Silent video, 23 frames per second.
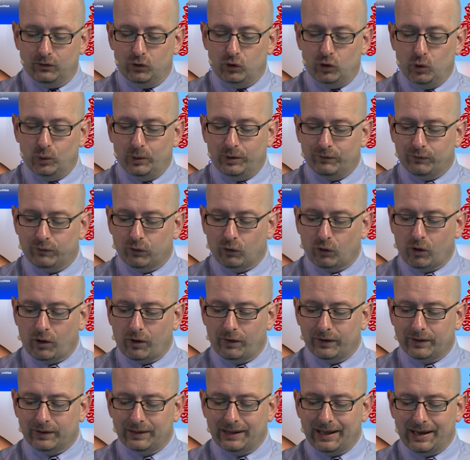Do it for all
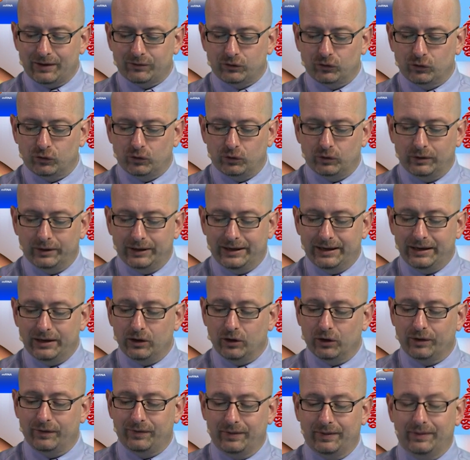the classes.
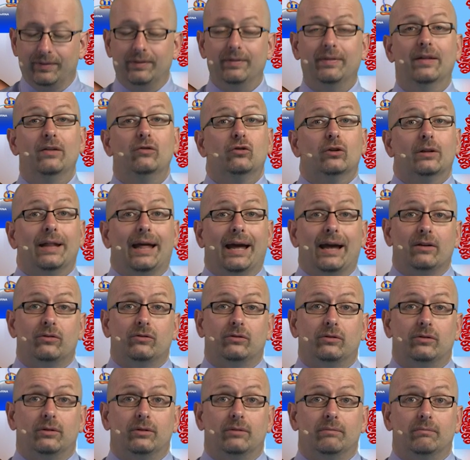Here, this
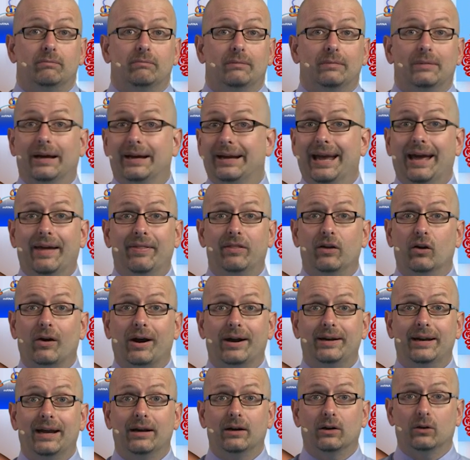class, again, they're
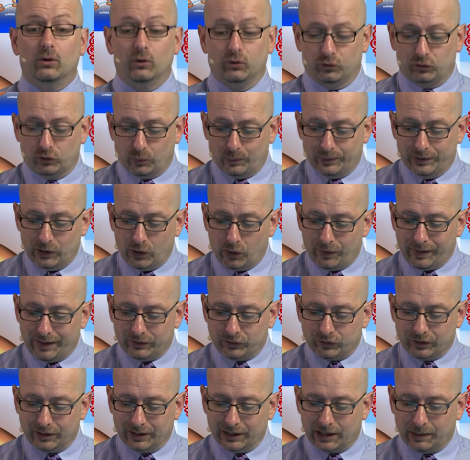identical, so we know
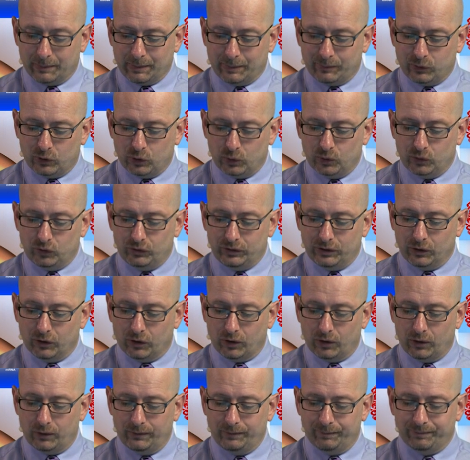that's going to come up to a
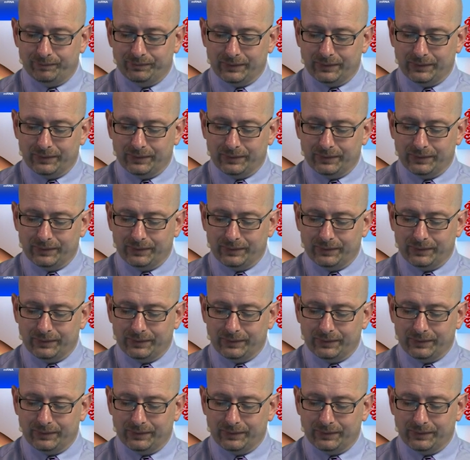0.